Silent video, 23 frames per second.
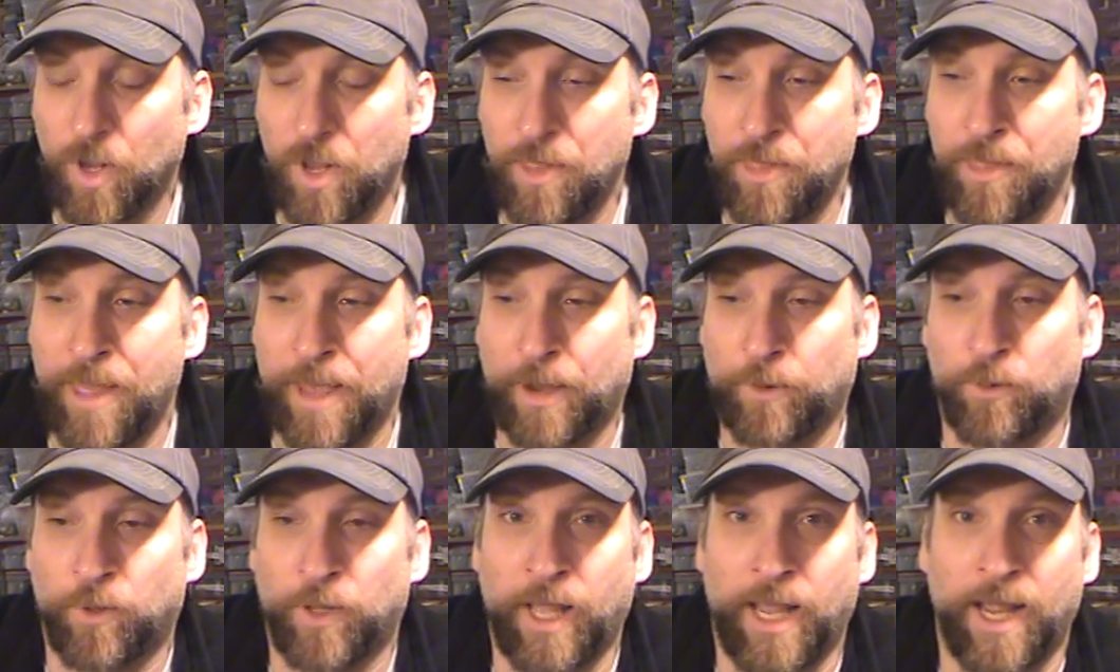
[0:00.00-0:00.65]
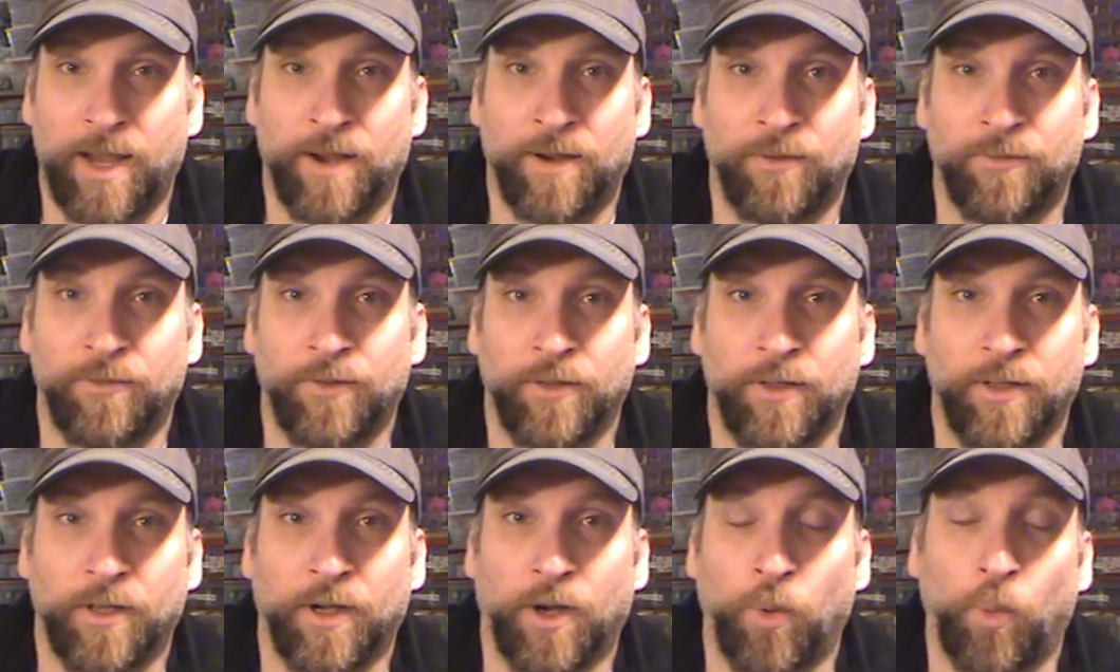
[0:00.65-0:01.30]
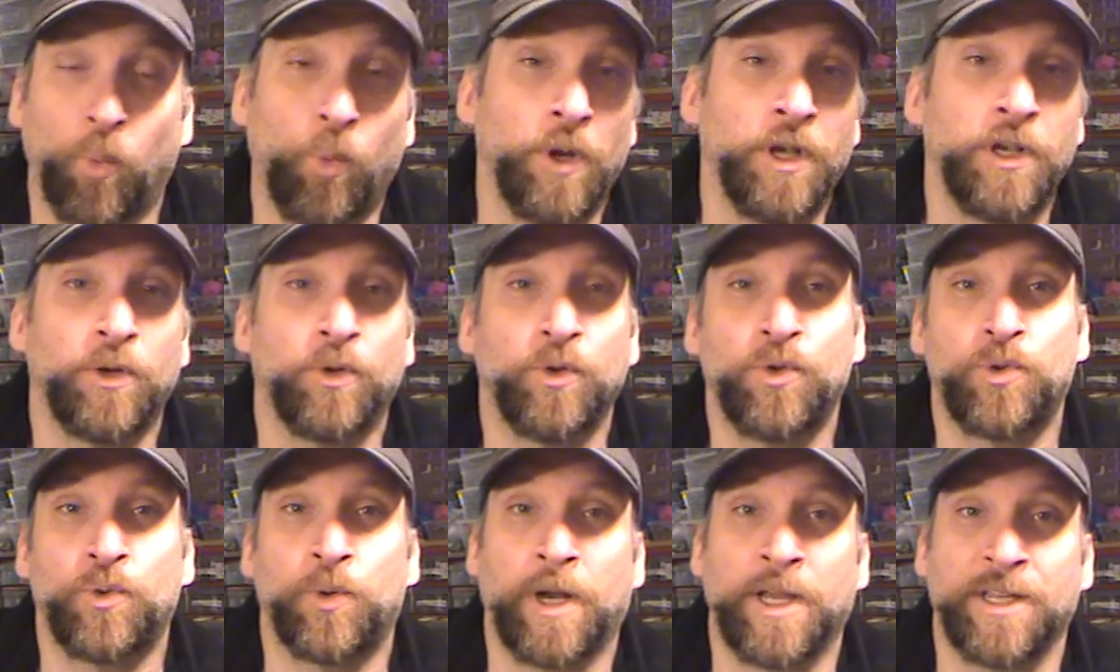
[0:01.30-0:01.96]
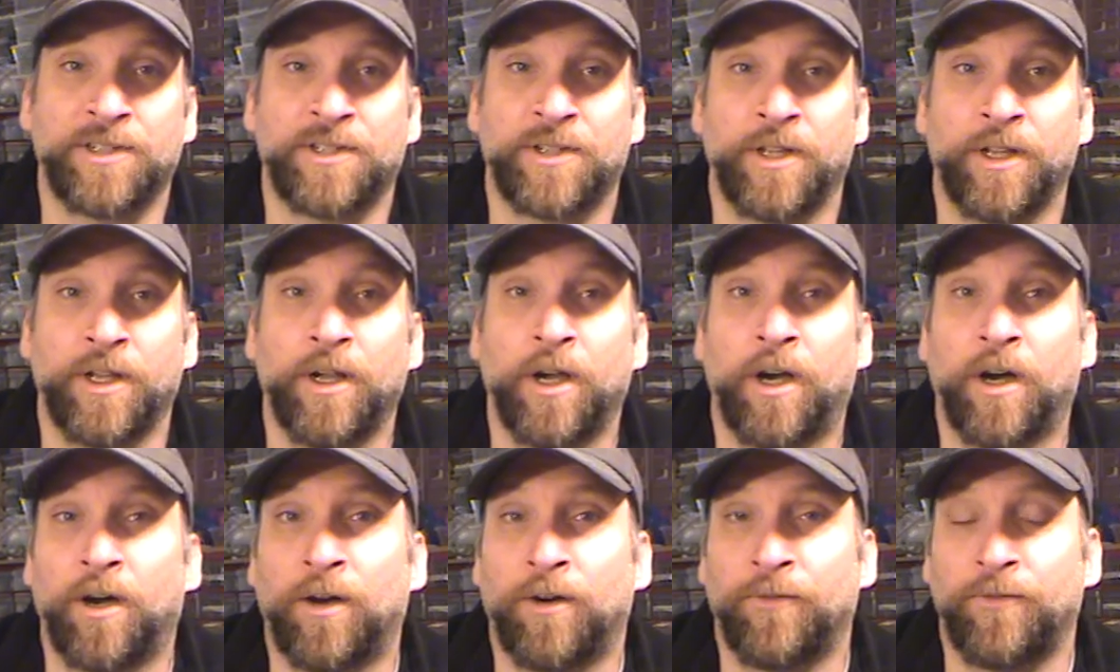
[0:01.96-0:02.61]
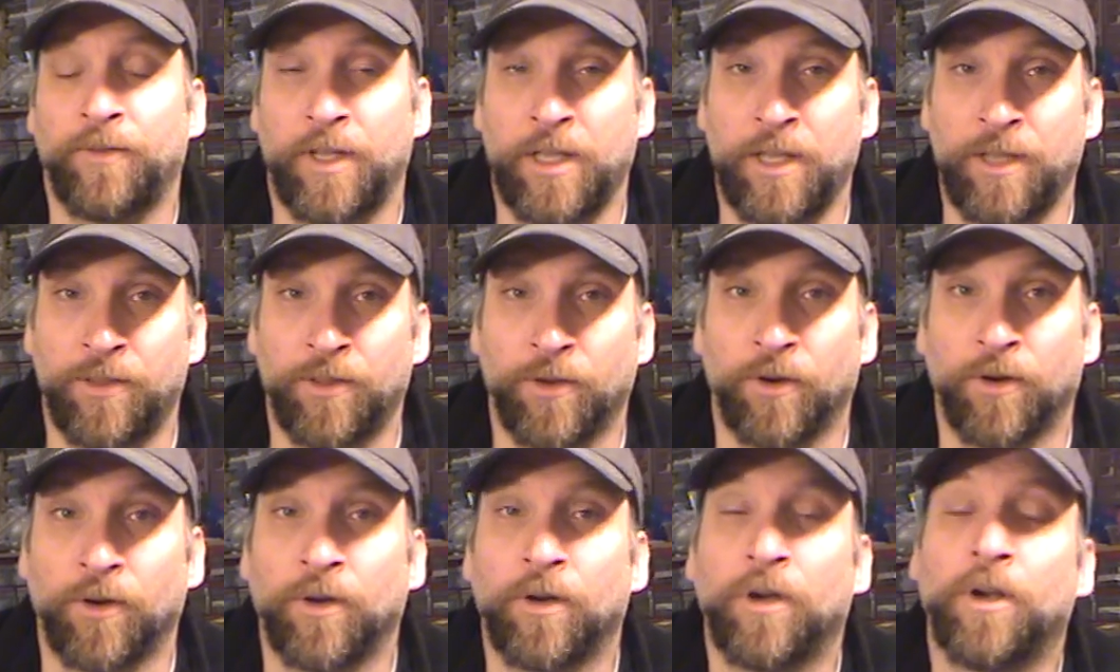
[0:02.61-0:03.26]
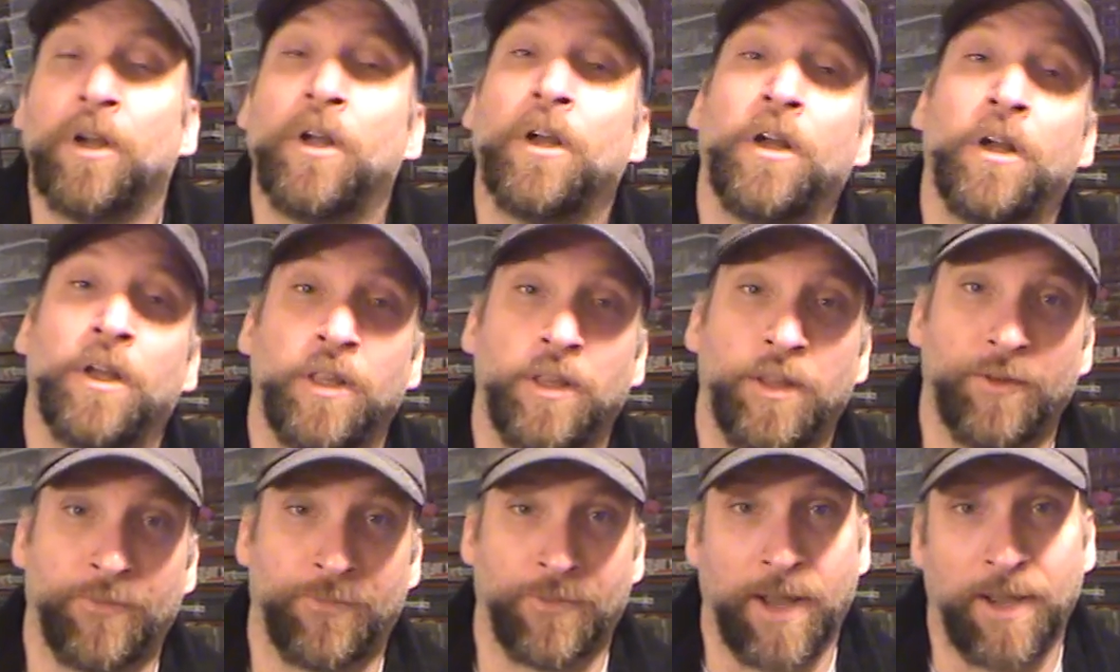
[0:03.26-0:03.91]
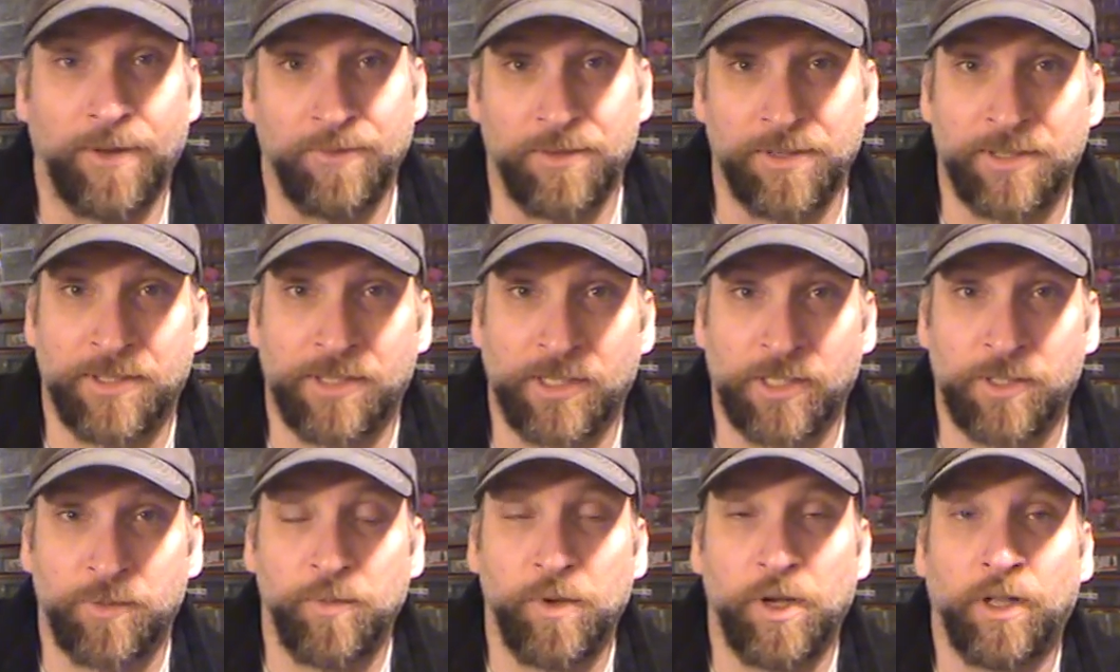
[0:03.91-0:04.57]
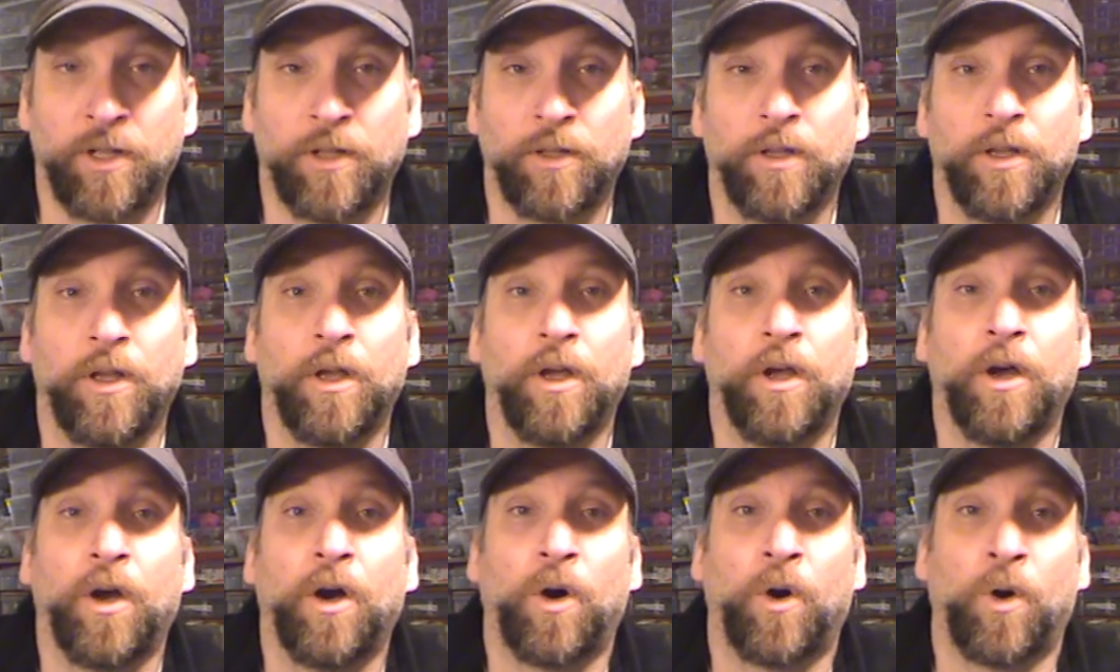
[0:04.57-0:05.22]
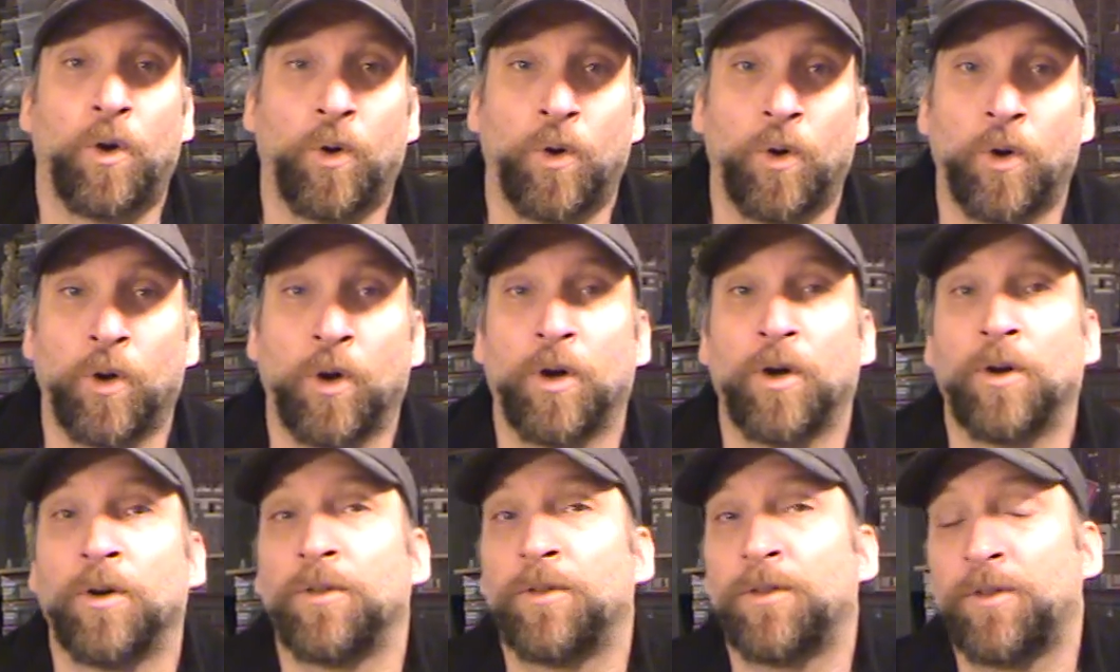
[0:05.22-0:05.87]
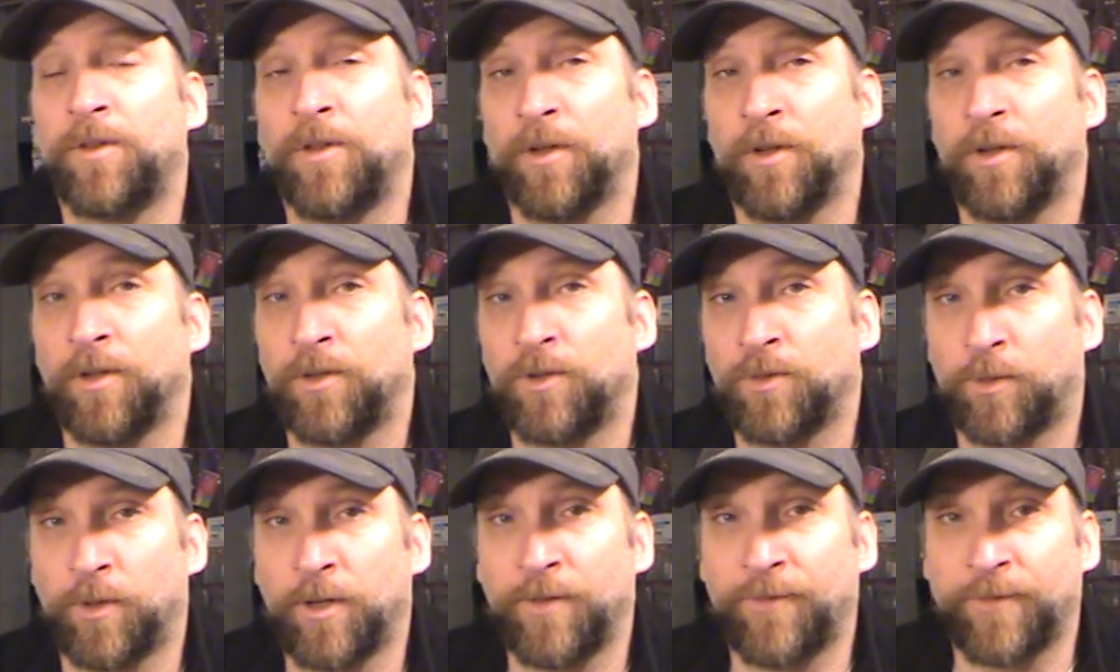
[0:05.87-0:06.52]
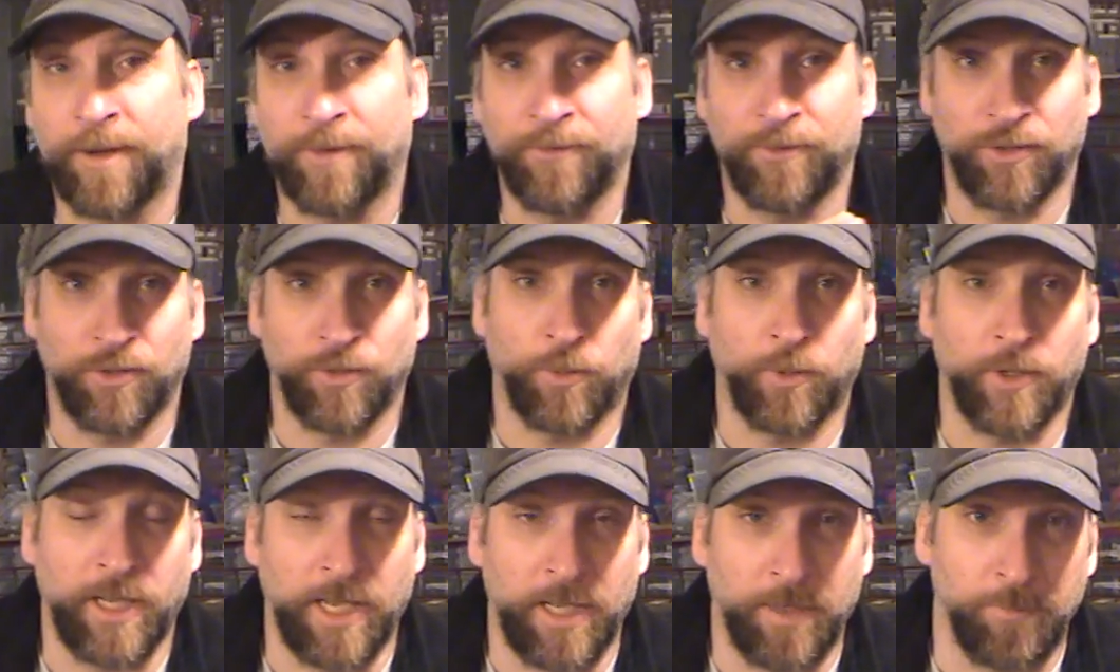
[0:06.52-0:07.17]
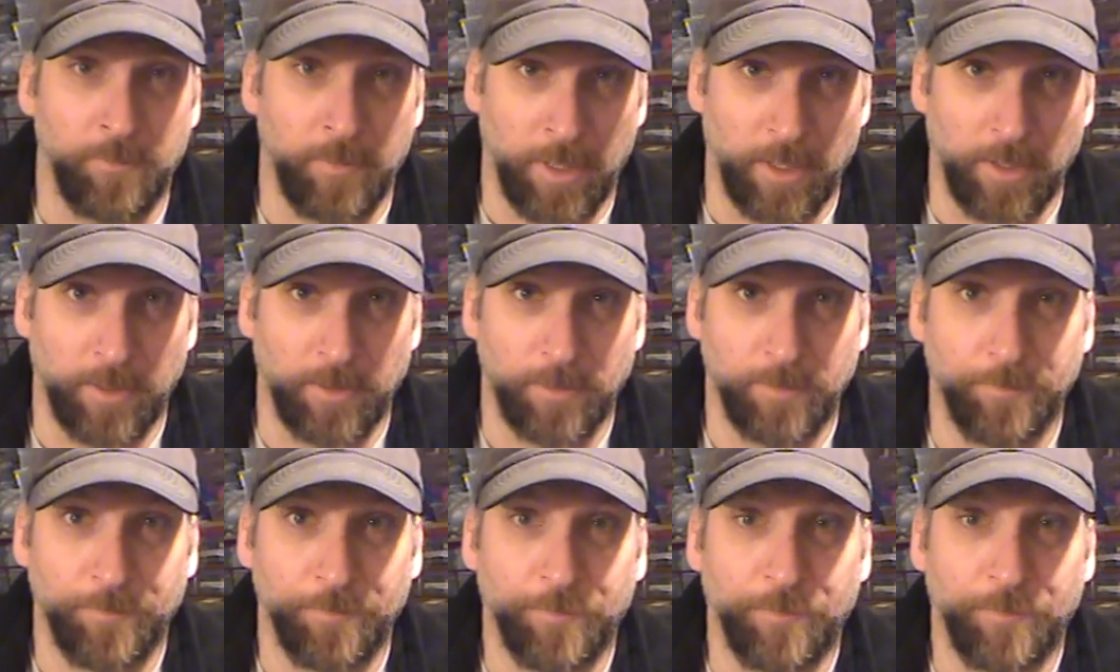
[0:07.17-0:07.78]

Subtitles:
that will have a window dressing of either the 5 to 6 mil or the 25 to 28 mil.